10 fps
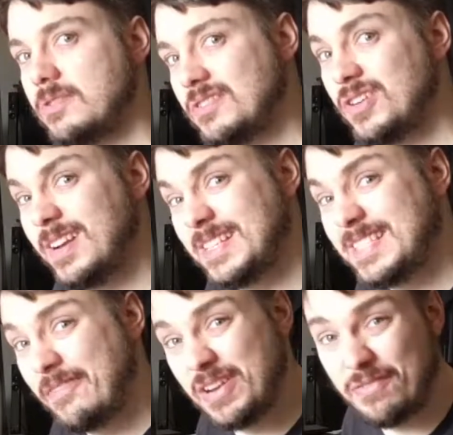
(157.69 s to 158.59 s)
So I was looking at
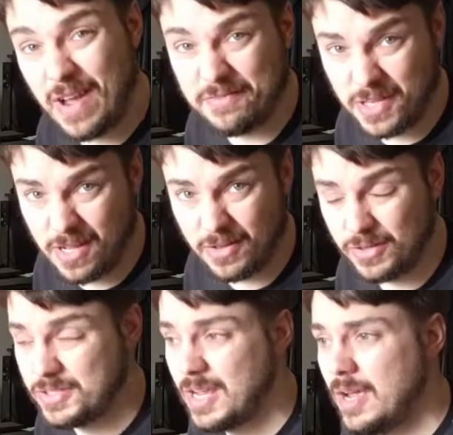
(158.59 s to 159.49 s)

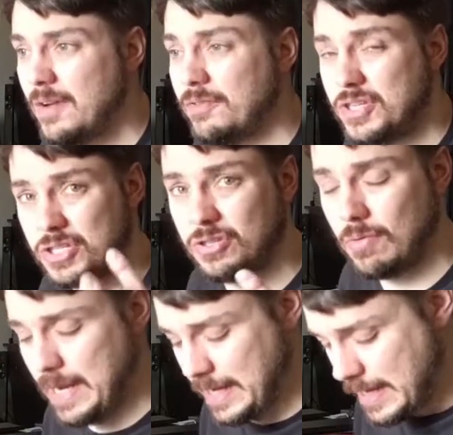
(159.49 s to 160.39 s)
$75 for just
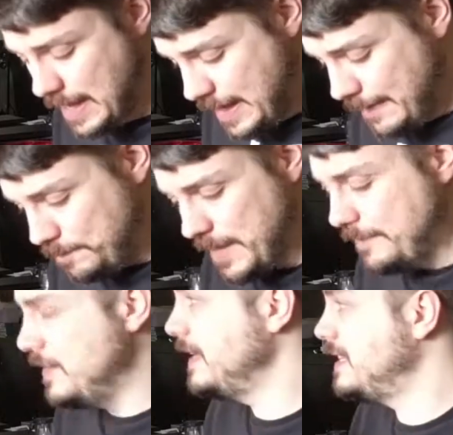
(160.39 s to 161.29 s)
3.
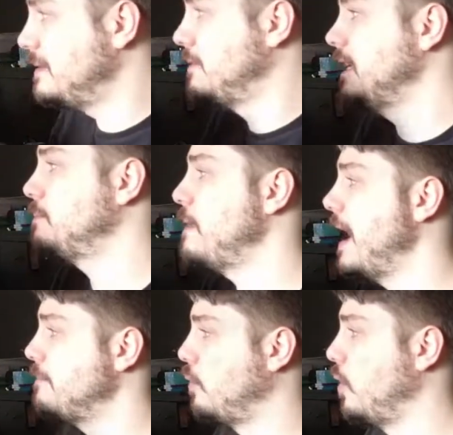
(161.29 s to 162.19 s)
And this
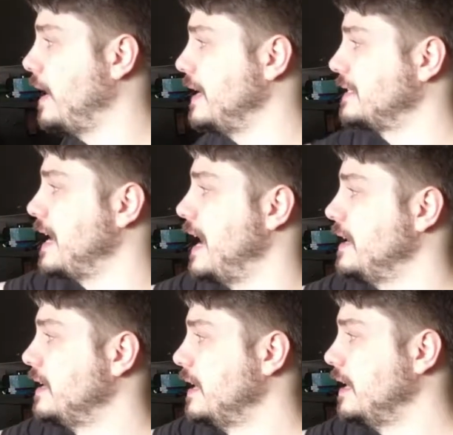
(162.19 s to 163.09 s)
bad boy has
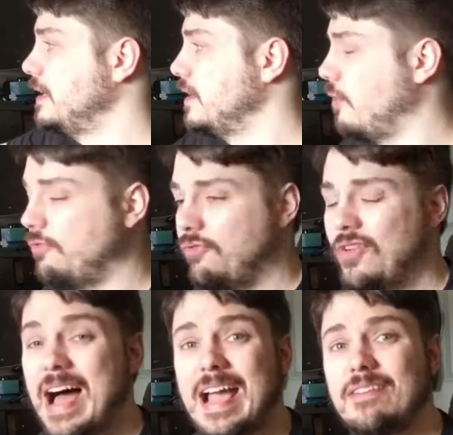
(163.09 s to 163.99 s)
got
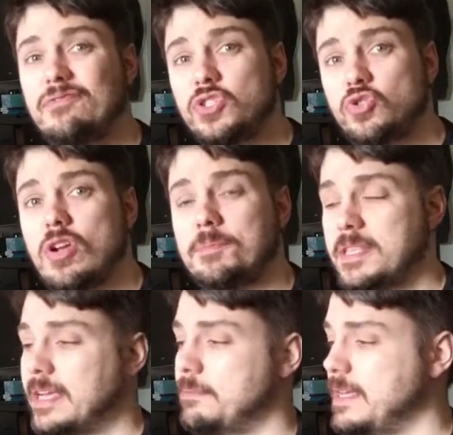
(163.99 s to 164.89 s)
5 strips
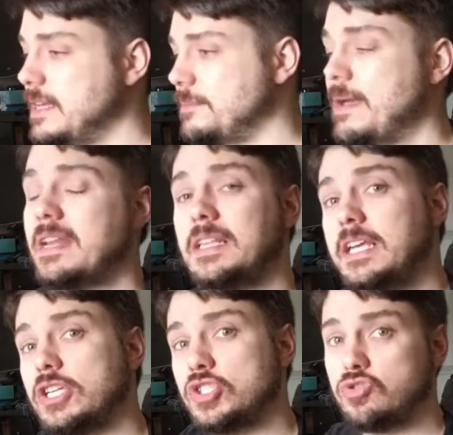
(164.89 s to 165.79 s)
that can be independently
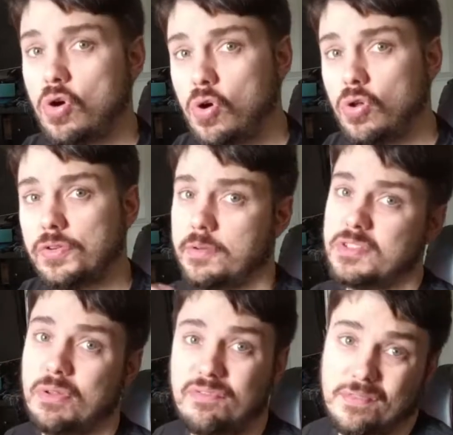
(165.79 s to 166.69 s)
controlled, and it
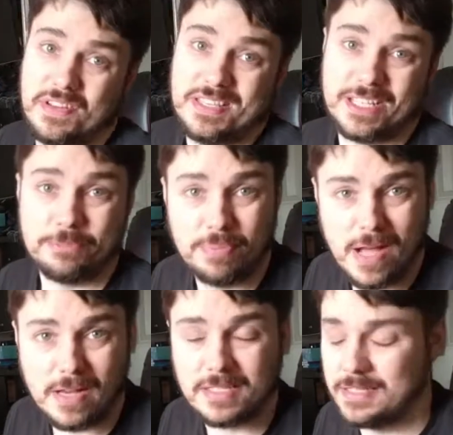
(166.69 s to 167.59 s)
was only 56
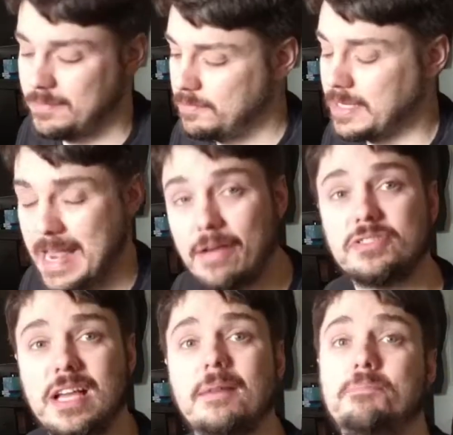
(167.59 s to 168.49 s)
bucks. The
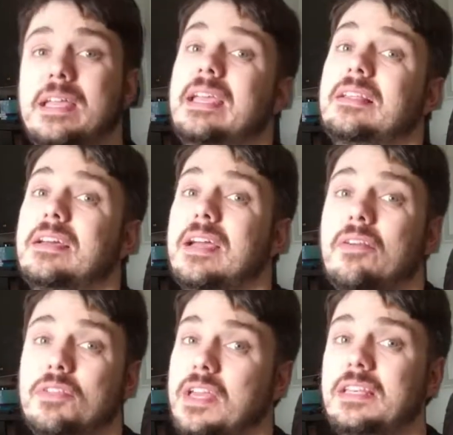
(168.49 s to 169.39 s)
downside being
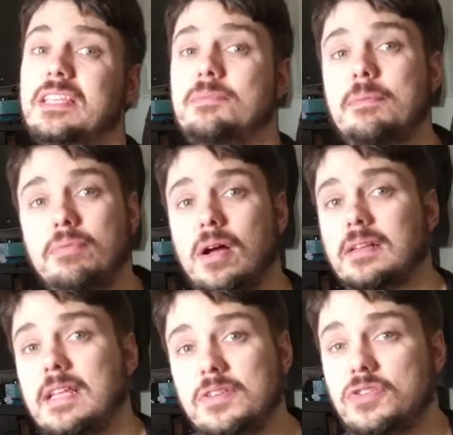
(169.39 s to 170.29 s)
everything needs to be
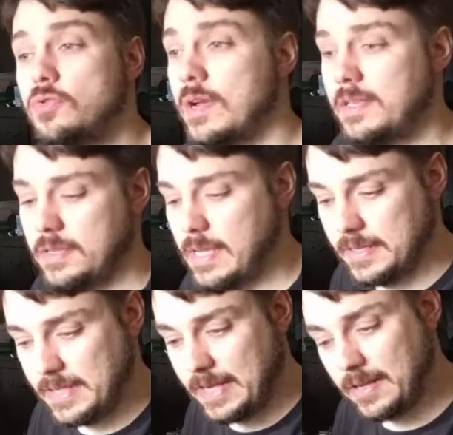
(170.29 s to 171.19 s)
plugged into it
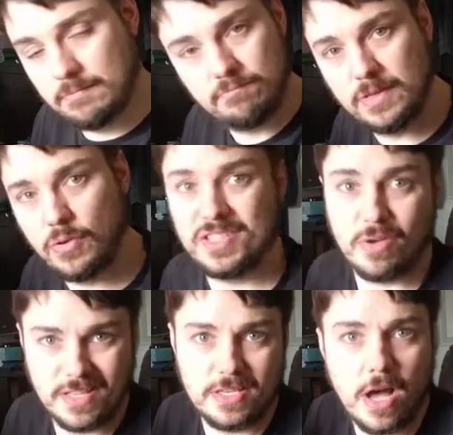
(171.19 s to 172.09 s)
as like a,
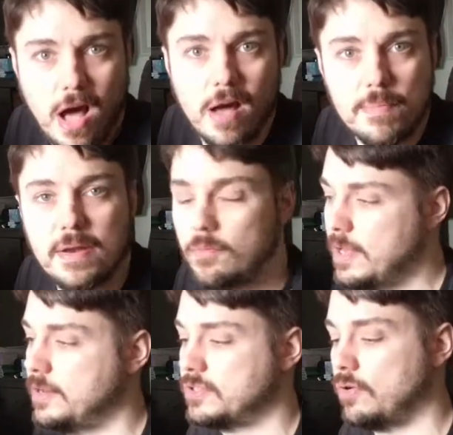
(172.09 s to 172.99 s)
it's a hub in
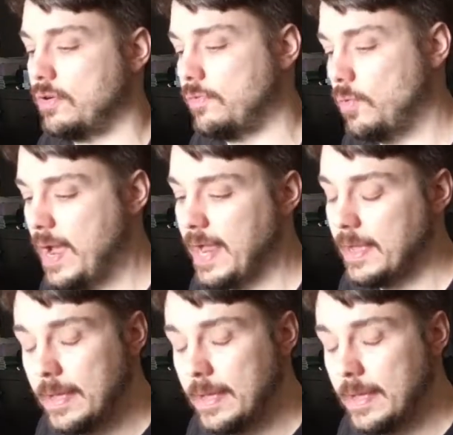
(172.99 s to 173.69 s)
a sort of a way.